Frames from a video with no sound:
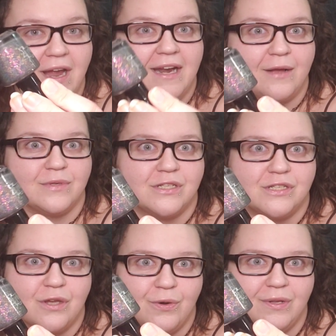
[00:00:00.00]
and I was
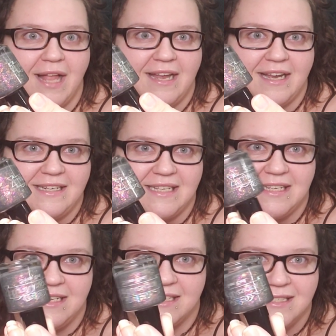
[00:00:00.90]
so glad I
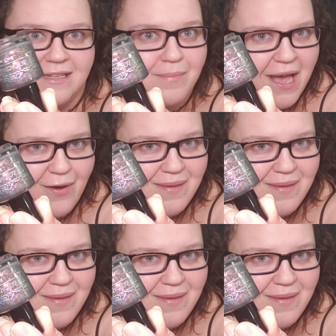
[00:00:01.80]
did, because somehow